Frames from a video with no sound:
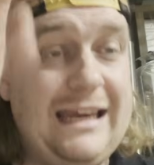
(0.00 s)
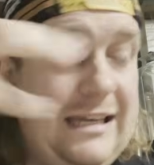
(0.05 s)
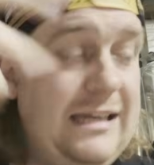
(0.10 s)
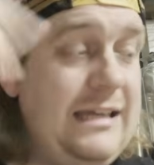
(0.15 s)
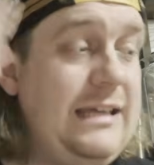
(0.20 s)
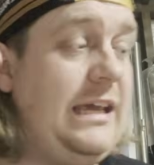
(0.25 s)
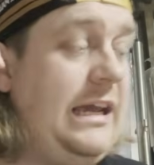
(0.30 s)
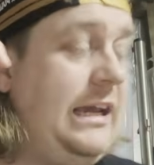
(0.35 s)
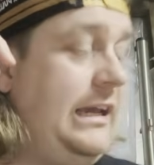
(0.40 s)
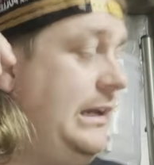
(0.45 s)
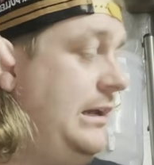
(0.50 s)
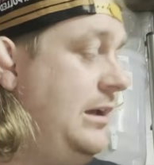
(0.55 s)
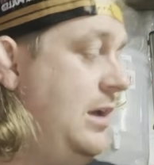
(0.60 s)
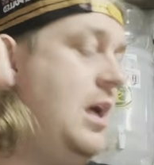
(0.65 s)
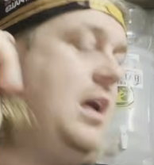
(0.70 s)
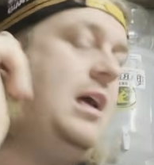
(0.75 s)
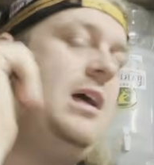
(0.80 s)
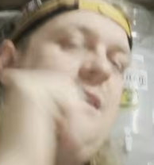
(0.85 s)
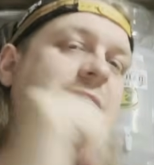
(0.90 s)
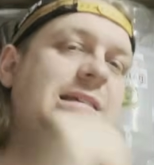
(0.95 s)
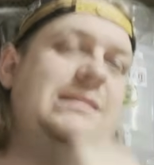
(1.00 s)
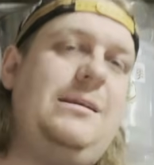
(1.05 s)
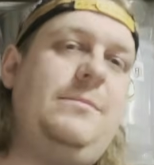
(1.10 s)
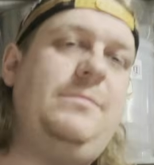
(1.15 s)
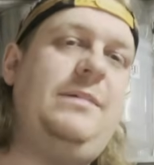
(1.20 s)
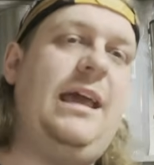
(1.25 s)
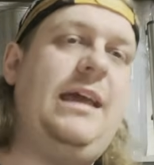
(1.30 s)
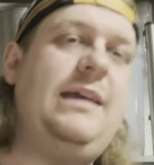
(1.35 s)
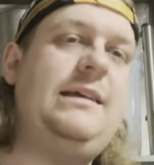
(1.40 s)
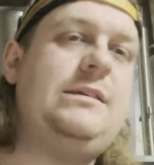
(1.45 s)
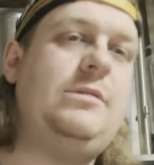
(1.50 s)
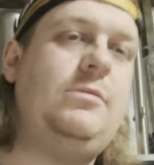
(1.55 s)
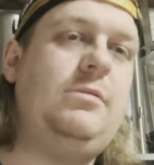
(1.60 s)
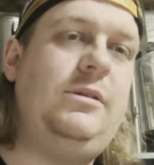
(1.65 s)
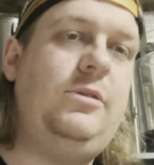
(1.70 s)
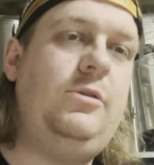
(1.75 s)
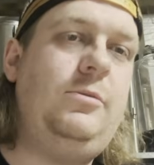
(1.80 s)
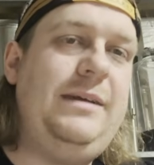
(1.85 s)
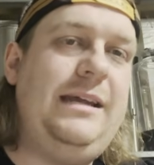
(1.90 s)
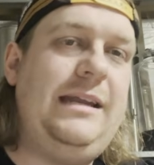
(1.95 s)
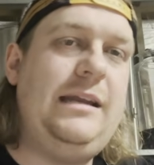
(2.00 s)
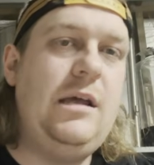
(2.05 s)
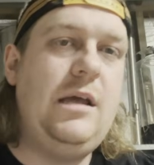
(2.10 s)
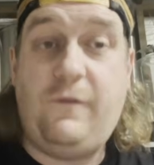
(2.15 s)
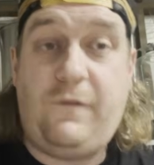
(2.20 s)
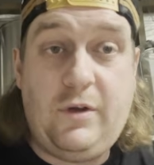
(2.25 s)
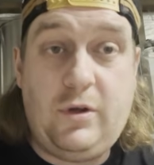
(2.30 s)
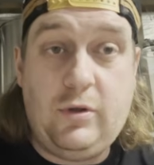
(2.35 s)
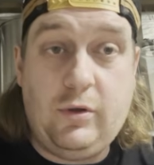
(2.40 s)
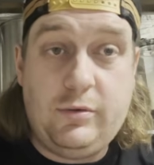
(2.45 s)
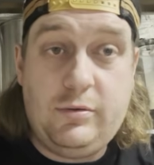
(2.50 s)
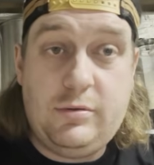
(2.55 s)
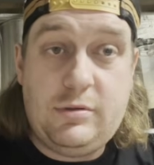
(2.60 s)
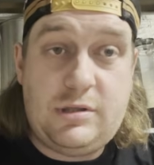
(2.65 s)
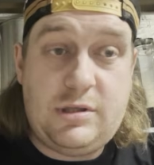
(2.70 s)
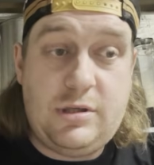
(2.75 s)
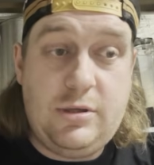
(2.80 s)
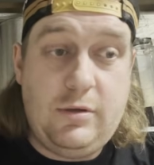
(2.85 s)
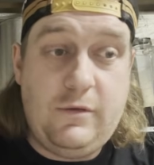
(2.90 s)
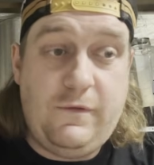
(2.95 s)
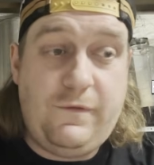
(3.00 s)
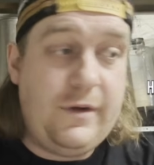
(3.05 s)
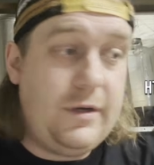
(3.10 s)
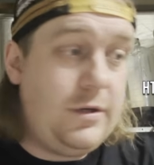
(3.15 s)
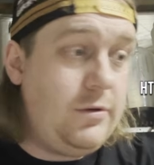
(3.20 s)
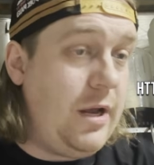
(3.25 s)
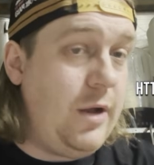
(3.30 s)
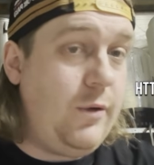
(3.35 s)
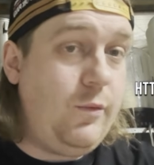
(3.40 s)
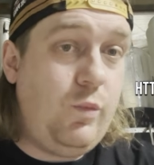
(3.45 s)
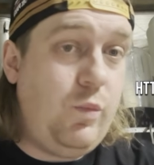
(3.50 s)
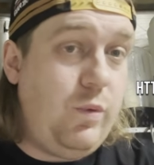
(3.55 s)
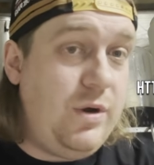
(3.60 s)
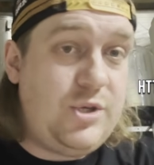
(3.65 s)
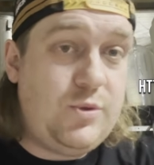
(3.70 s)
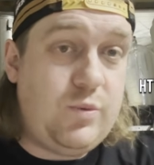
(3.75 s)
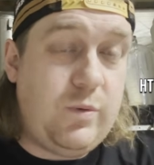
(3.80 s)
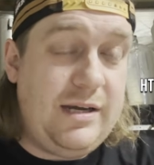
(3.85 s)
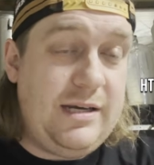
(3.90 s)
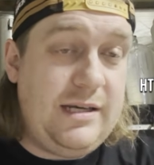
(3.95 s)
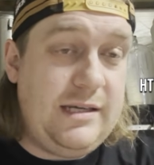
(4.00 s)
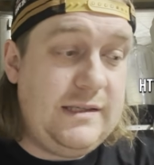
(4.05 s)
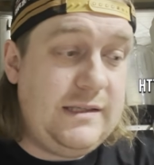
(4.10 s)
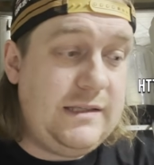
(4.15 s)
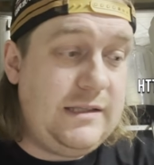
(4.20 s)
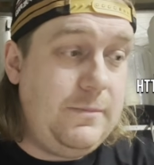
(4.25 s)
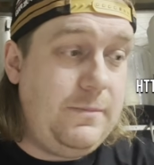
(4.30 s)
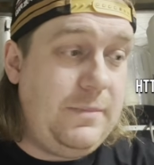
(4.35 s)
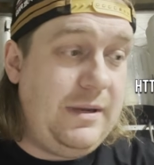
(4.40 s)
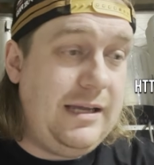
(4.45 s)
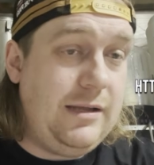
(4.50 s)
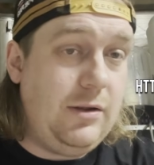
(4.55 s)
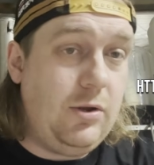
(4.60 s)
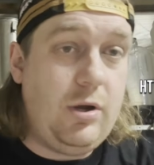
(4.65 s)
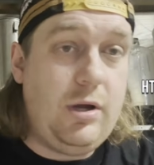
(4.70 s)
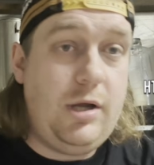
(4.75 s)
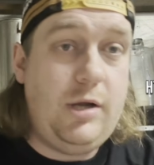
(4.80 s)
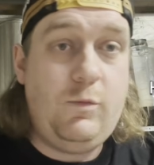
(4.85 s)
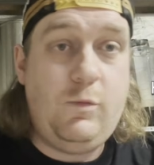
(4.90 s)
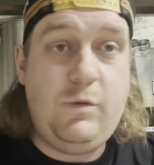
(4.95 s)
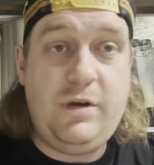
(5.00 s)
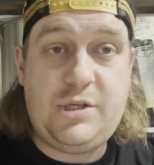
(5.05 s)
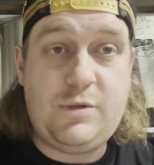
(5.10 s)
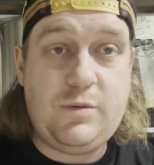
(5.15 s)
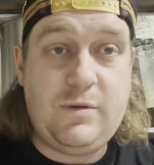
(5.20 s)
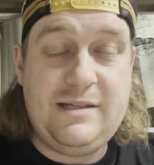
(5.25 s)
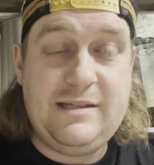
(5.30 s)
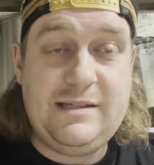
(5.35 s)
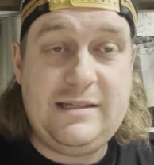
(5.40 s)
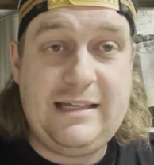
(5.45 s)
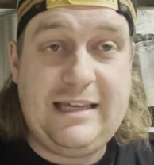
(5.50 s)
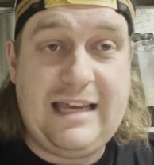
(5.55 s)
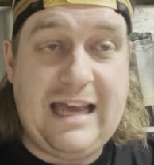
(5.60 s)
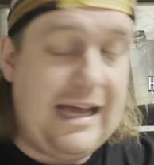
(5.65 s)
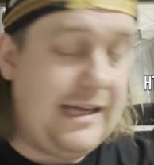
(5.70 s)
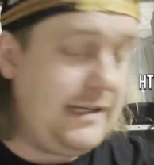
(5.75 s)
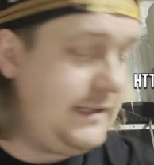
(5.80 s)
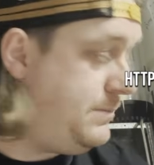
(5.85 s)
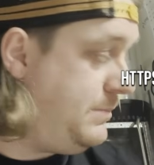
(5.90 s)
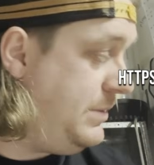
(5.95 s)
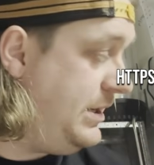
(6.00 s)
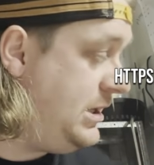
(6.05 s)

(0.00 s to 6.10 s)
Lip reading: get into kegging, some kegs are a little bit difficult to figure out which one is the beer line, which one's the gas,